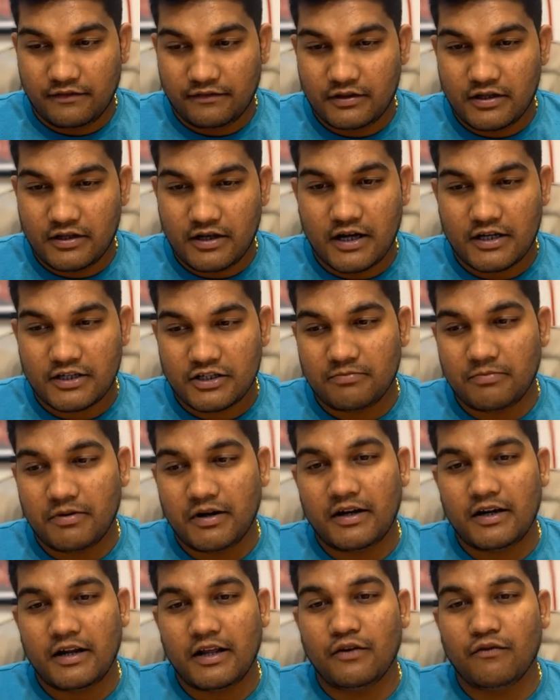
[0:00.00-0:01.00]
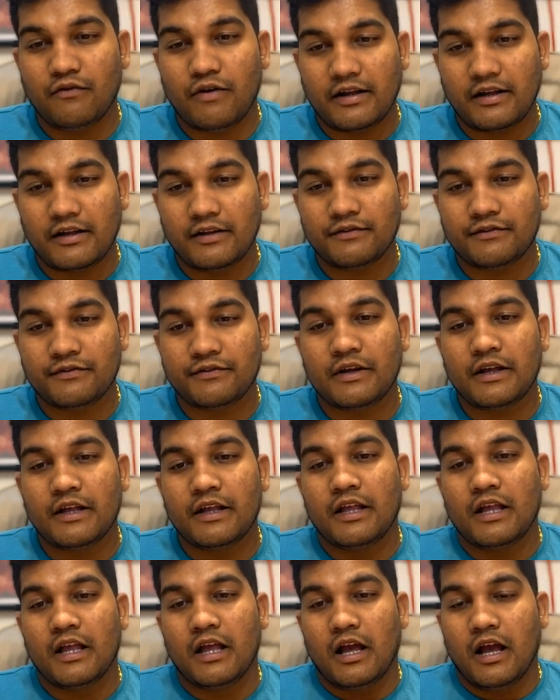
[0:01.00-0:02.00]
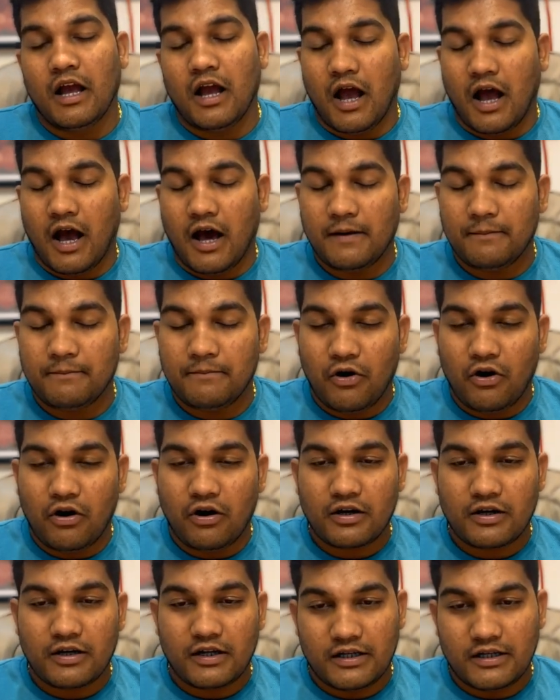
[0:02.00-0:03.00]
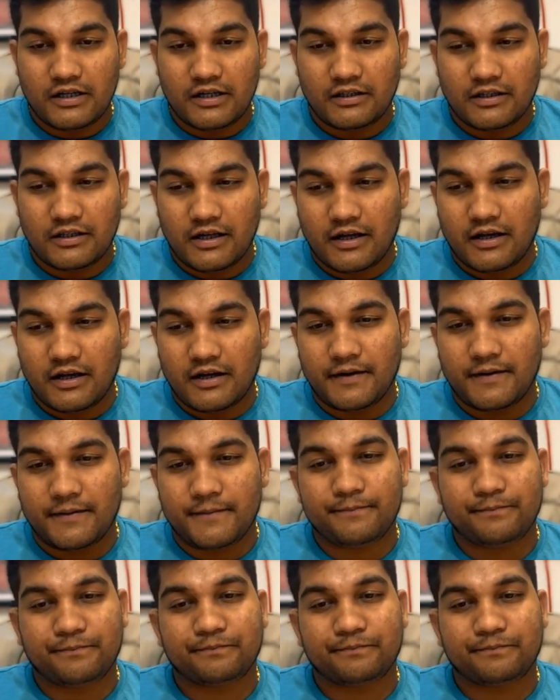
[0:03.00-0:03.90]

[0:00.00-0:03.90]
if the husband and wife are born in the